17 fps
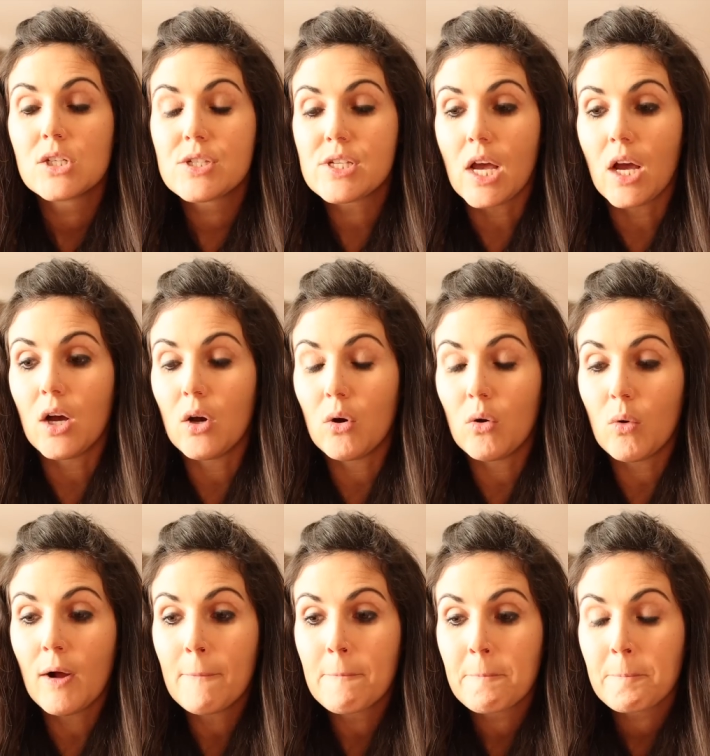
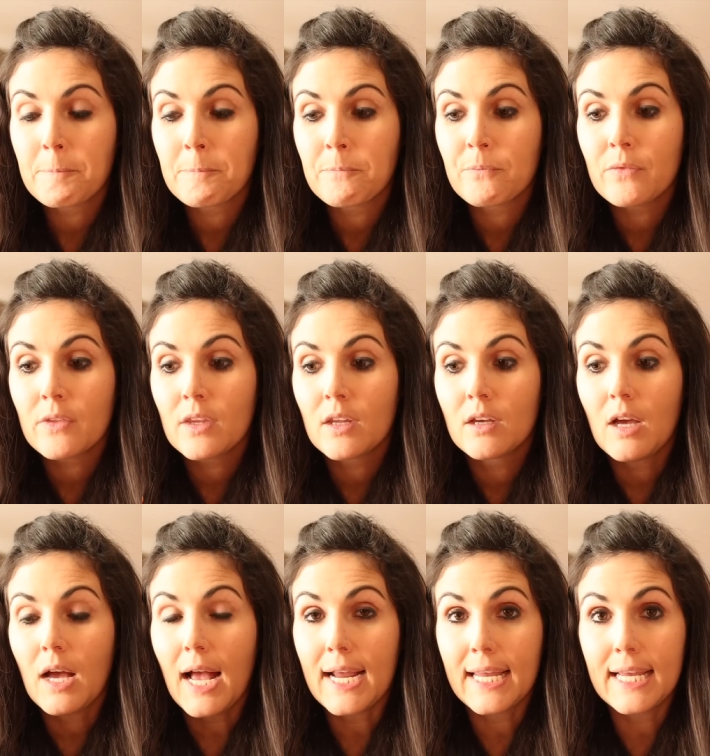So
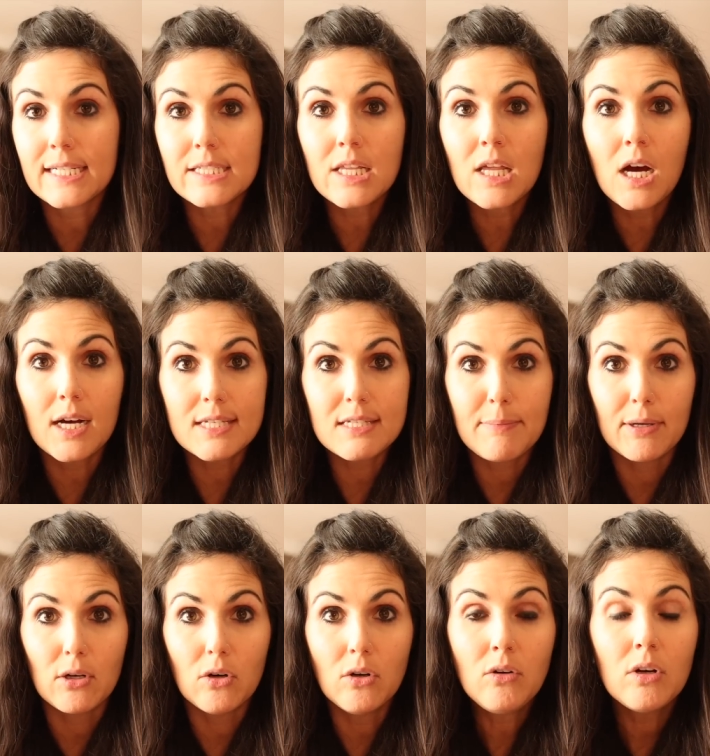I get to the
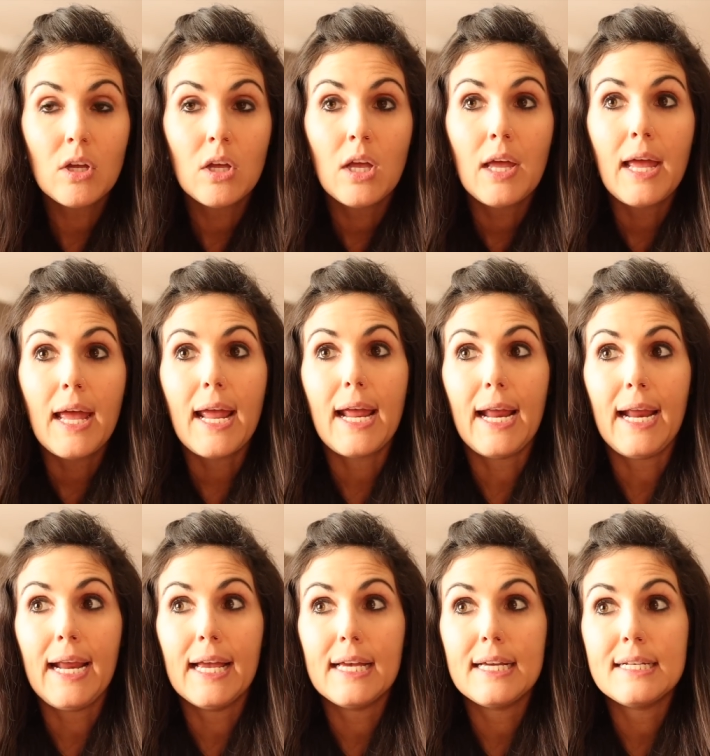hospital,
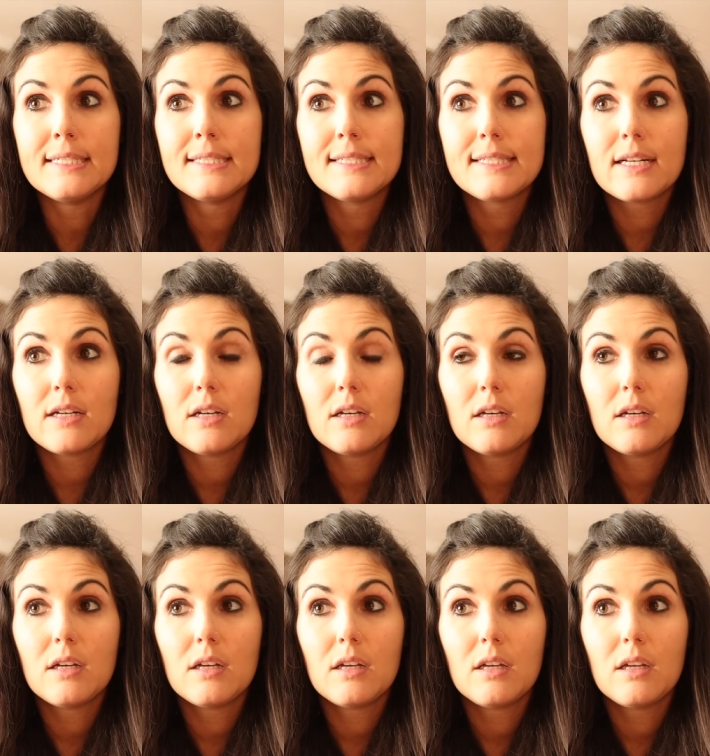and
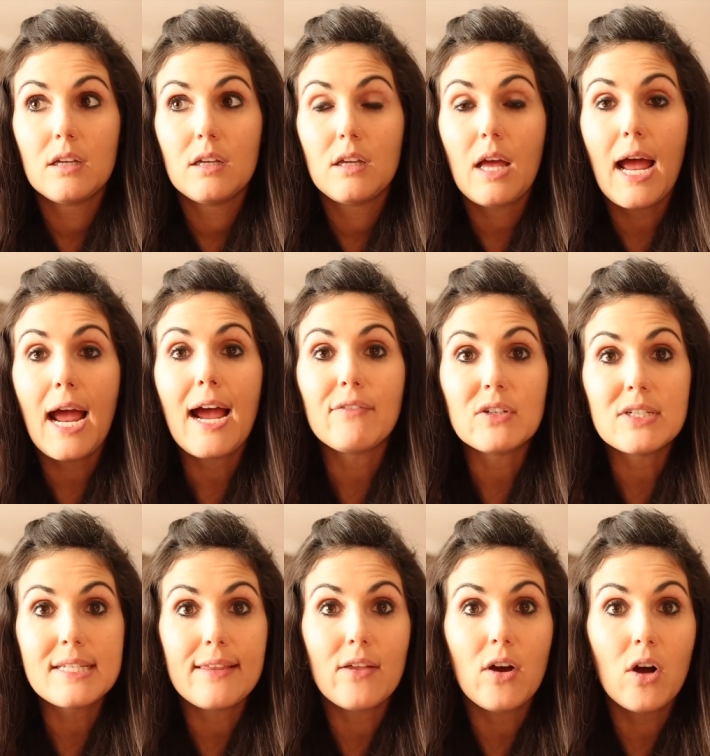I have to
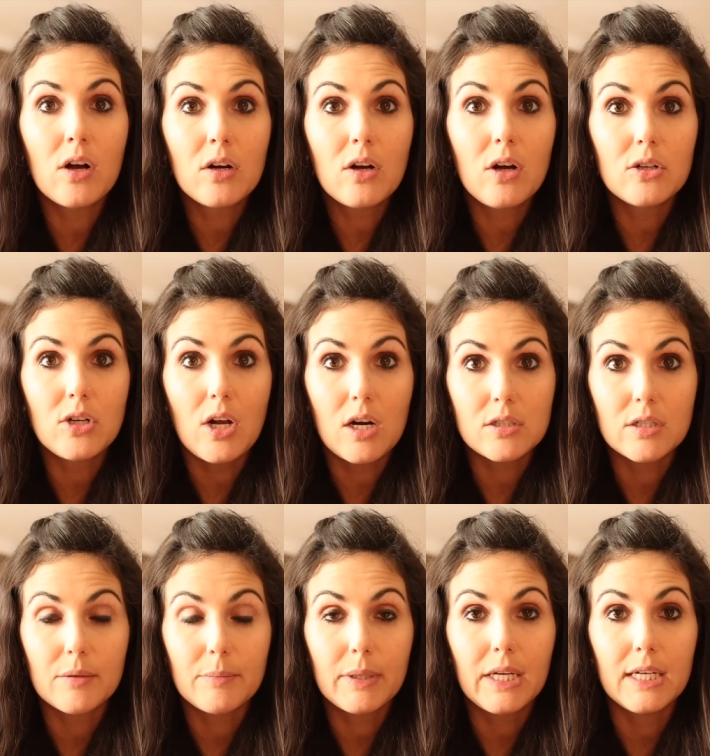see the on-call
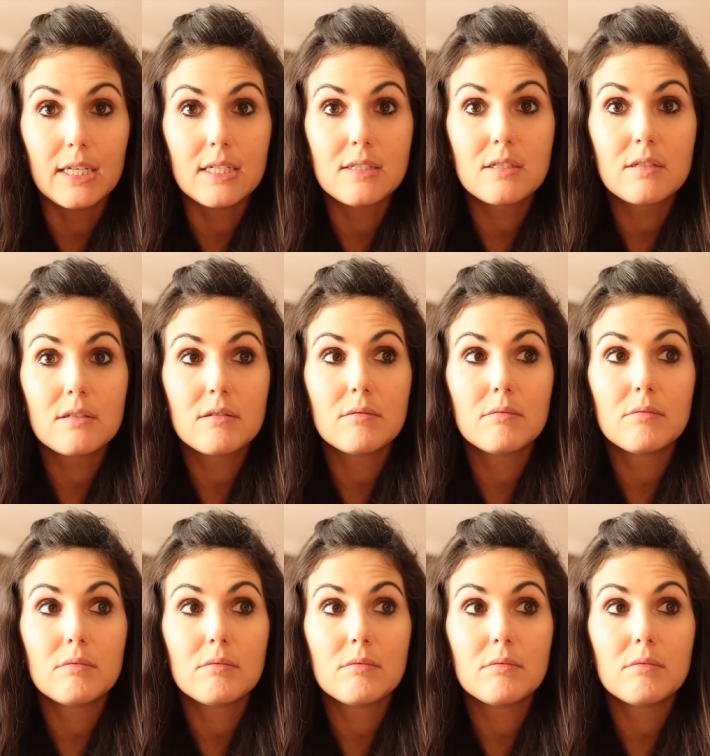doctor because